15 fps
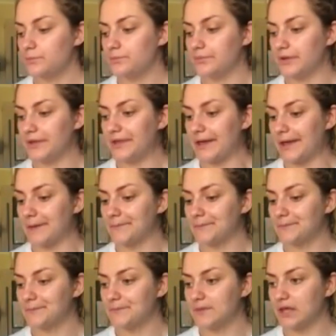But yeah,
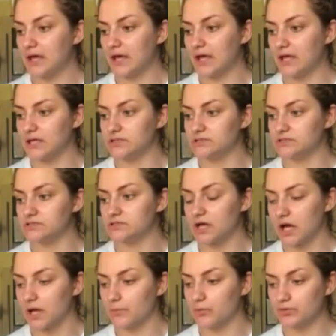and
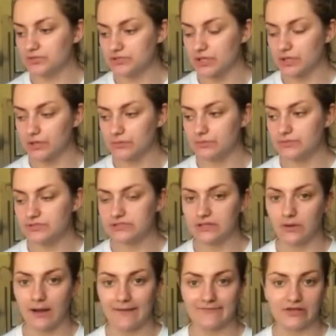I'm also still
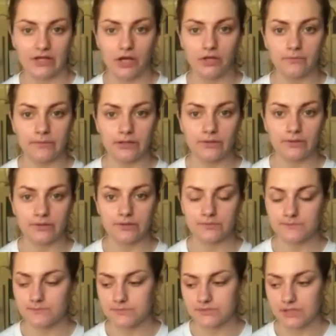having oat milk.
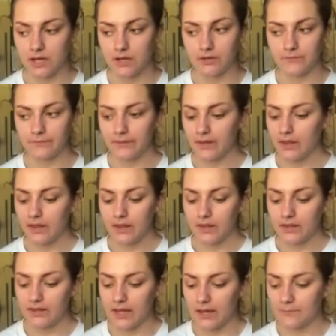So
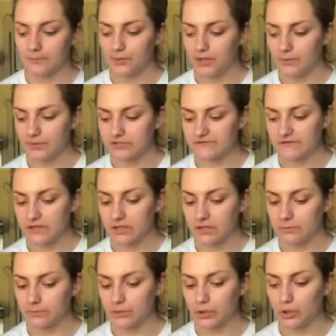yeah, pretty much
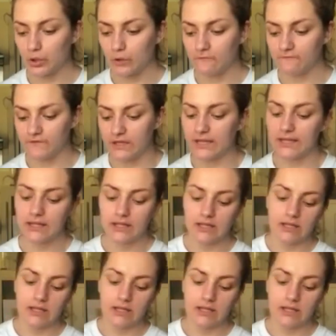vegan, but not fully.